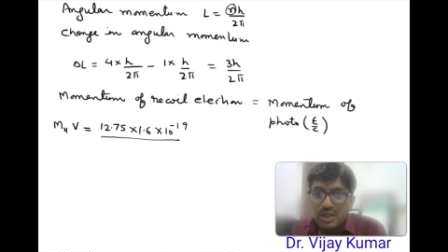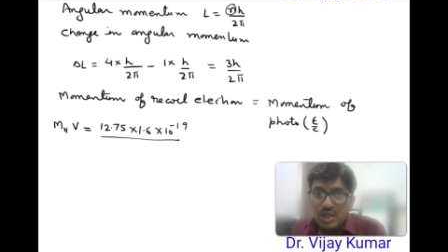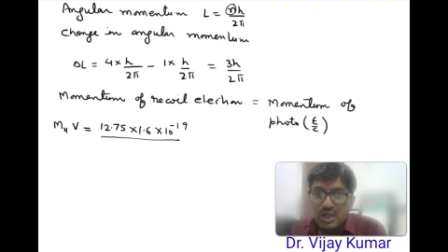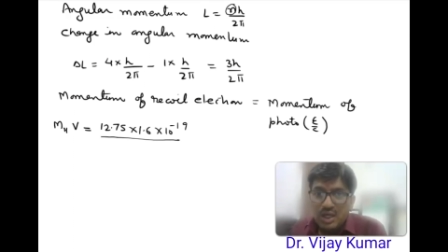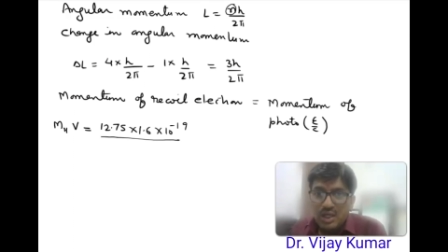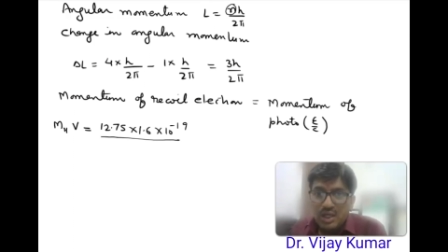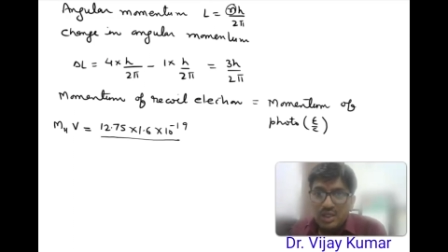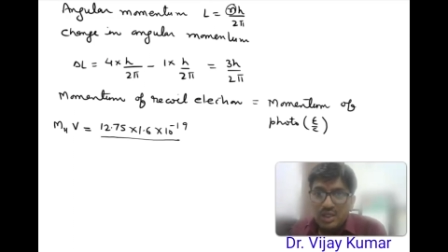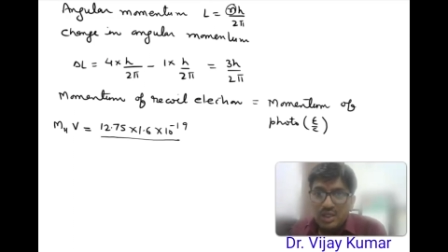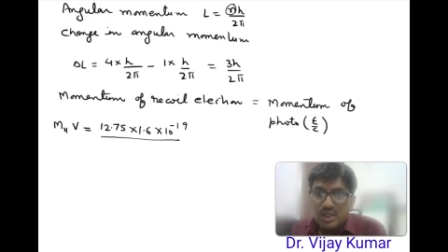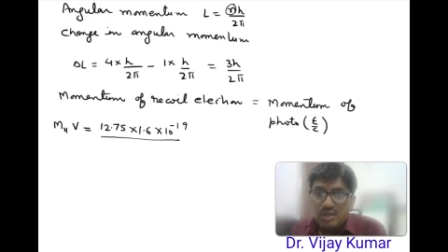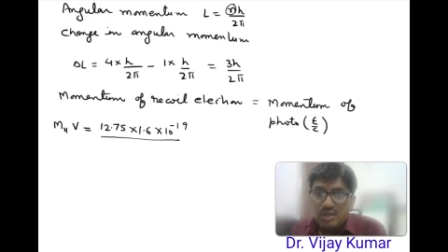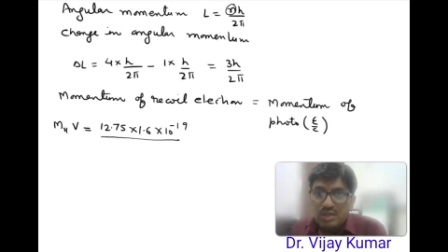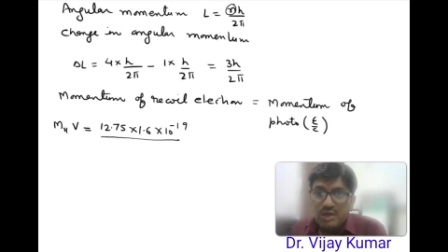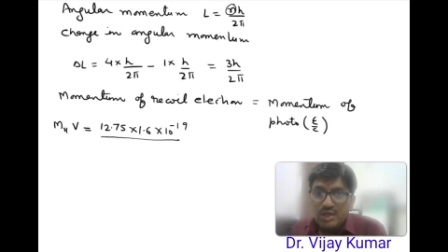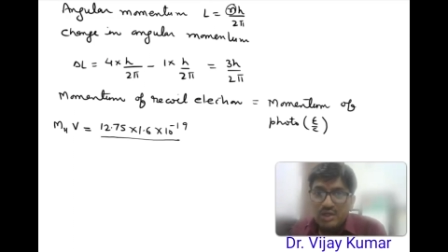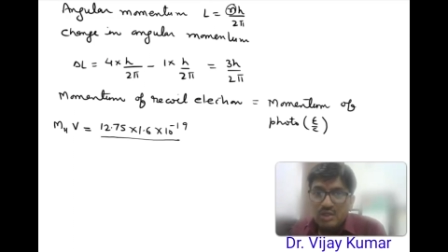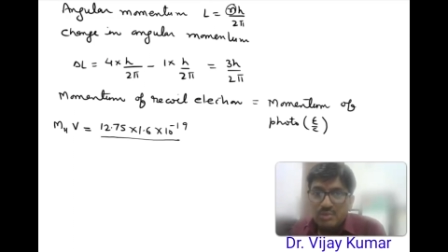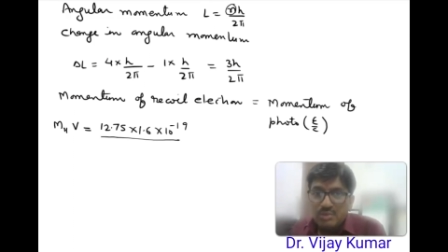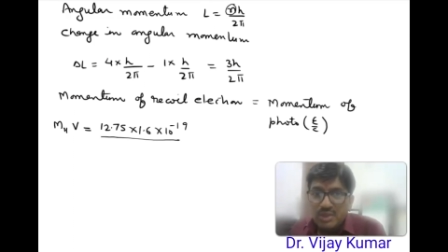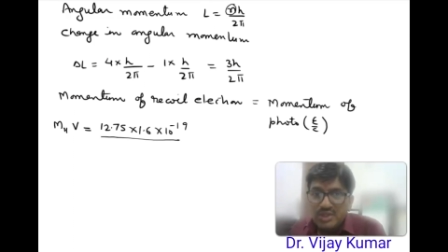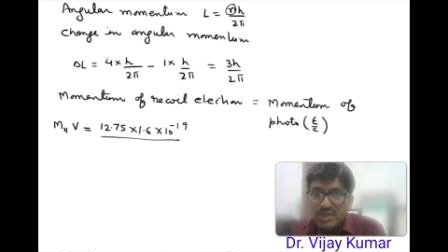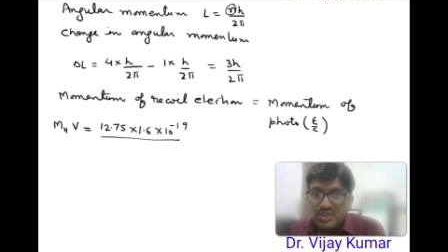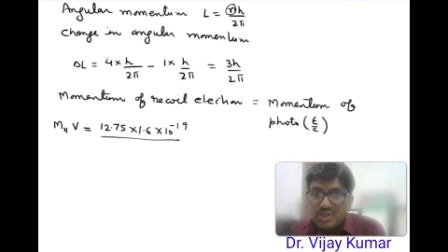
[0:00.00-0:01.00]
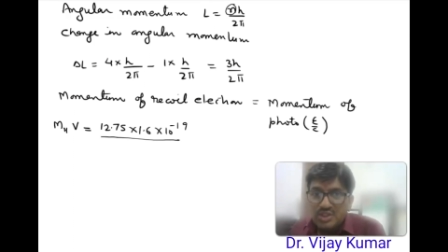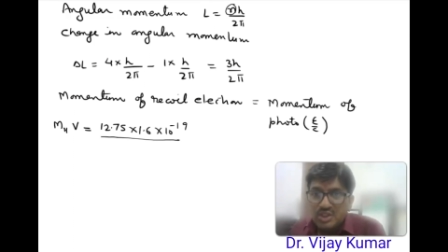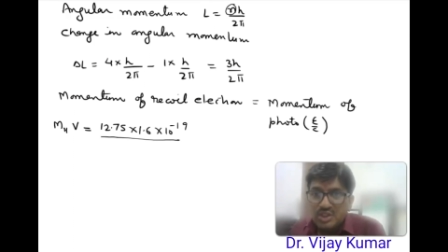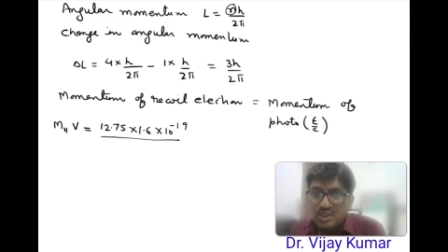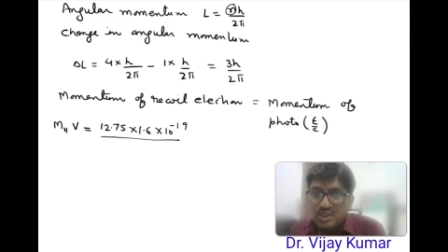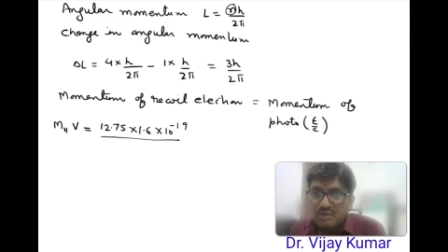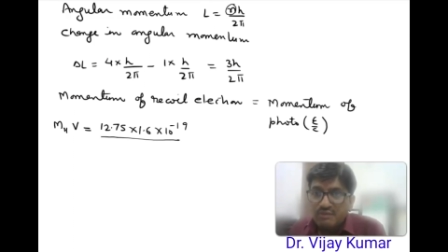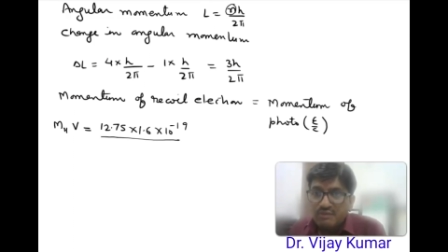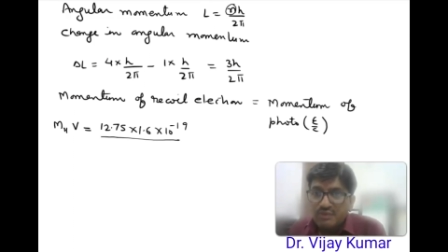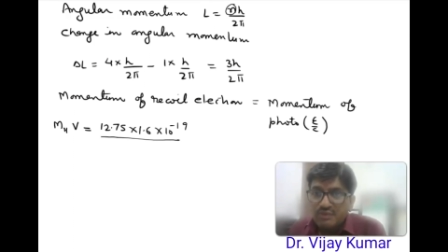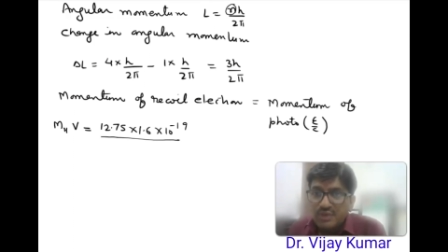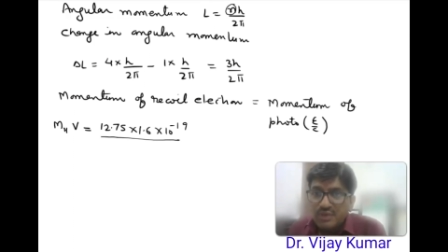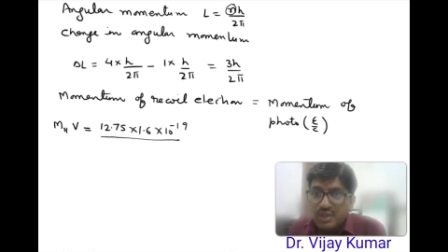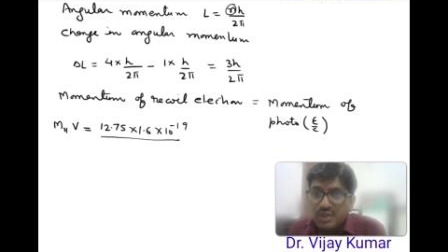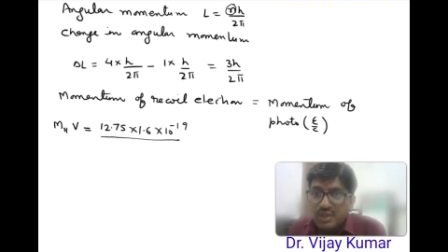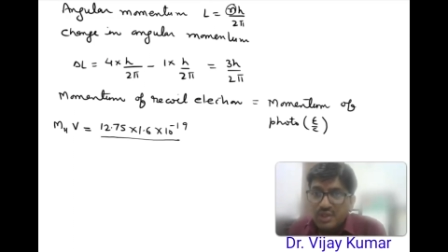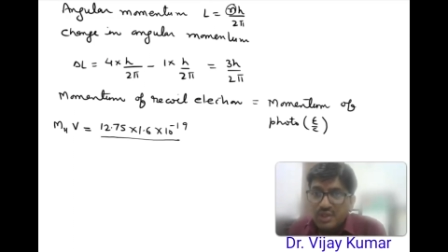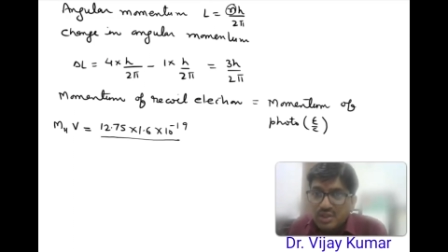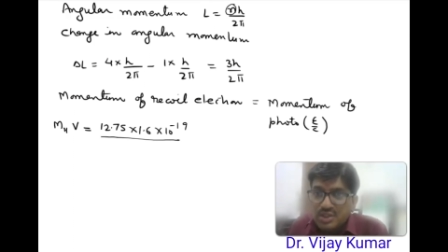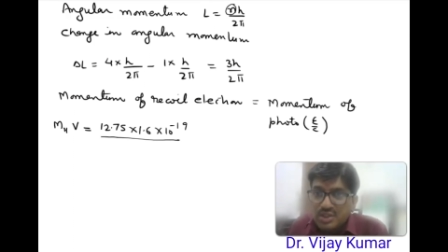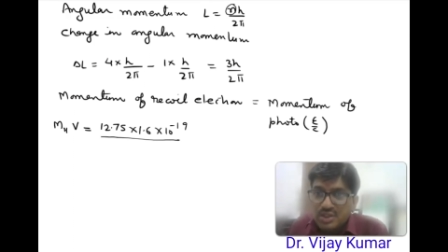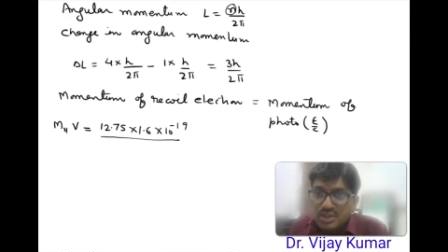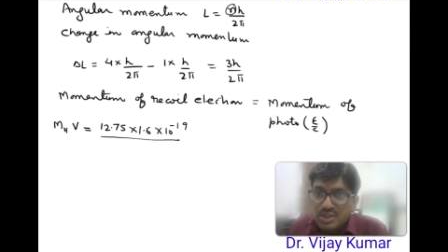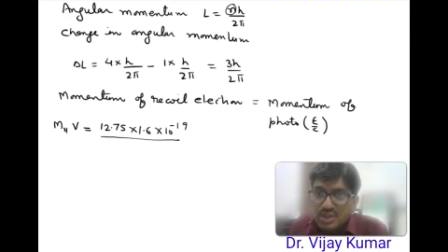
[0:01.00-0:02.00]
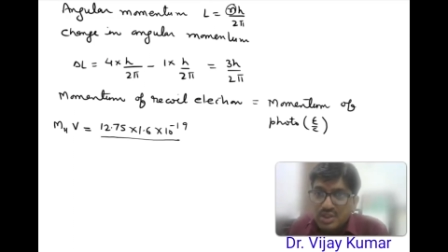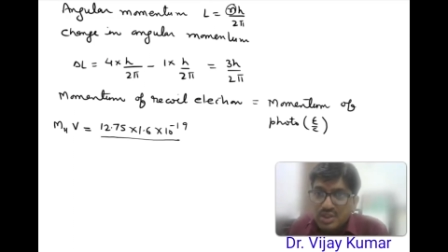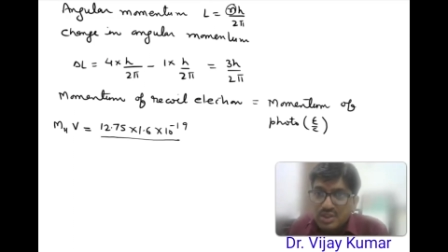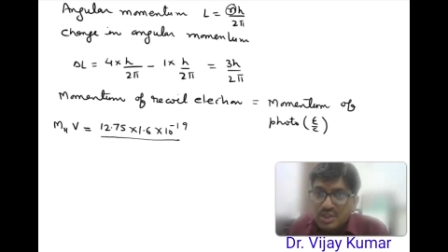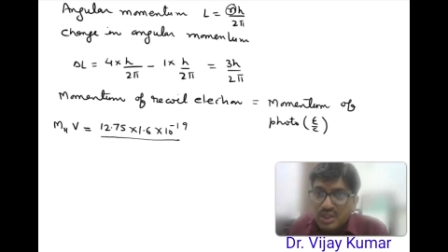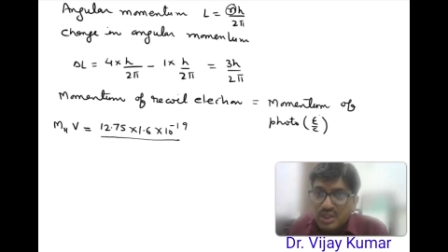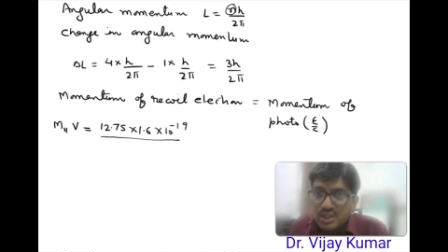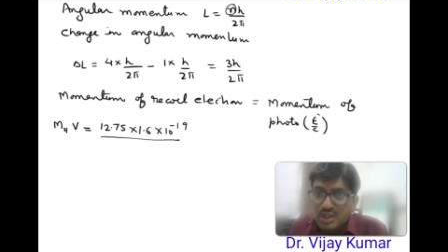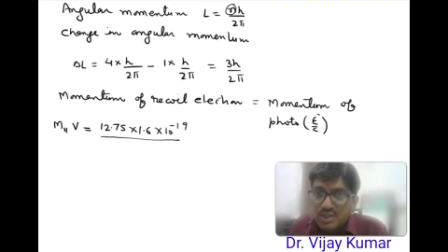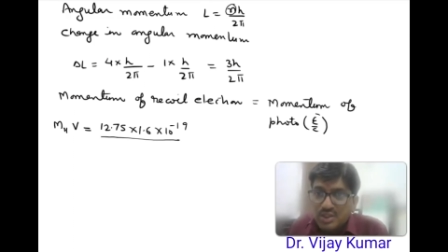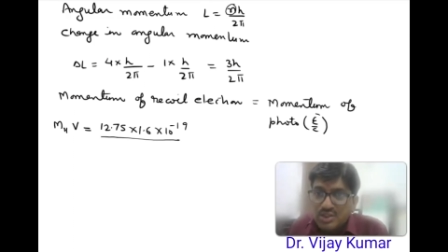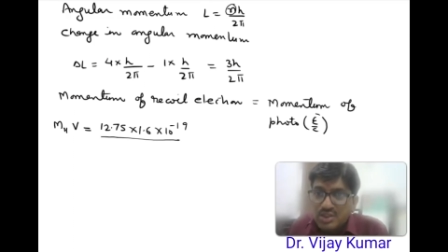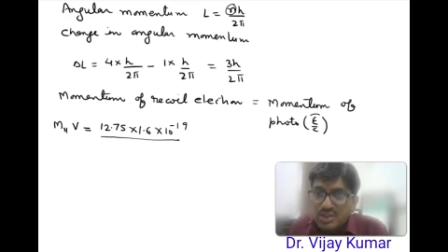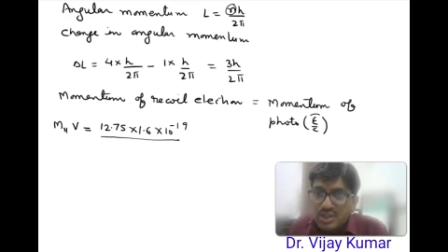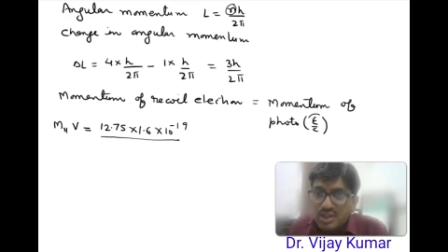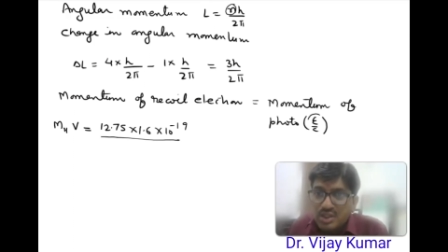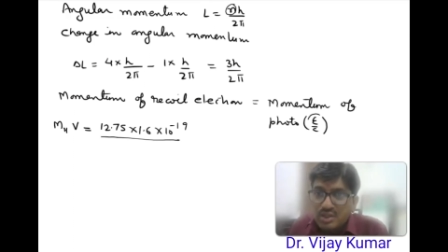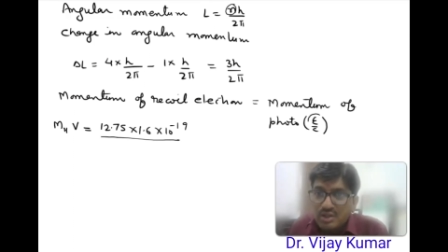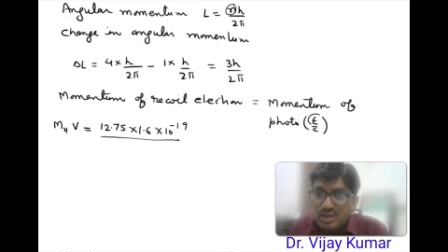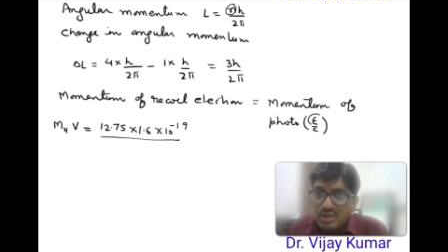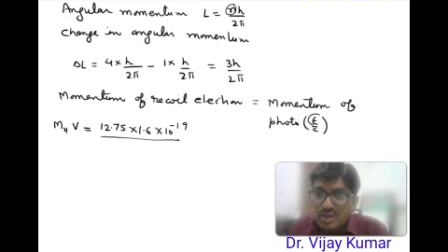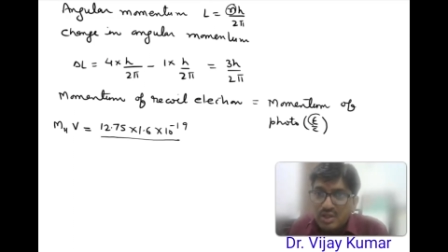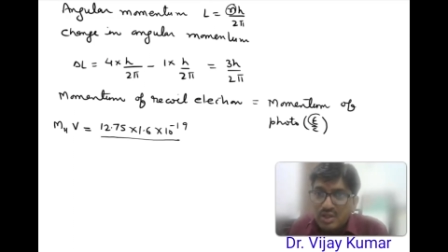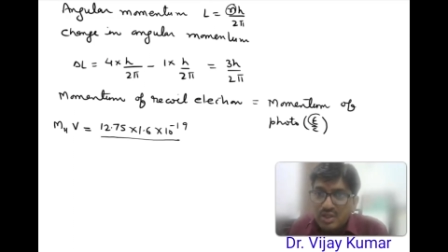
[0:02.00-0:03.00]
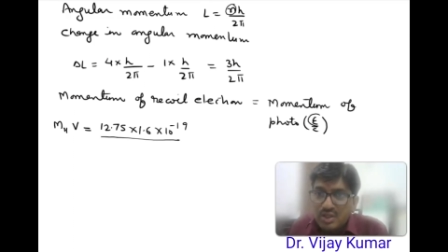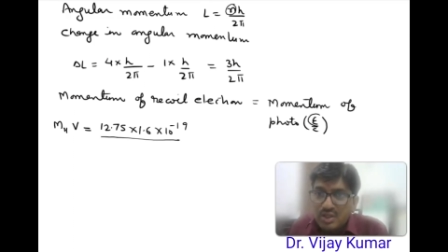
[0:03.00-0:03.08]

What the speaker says: and divided by C. This energy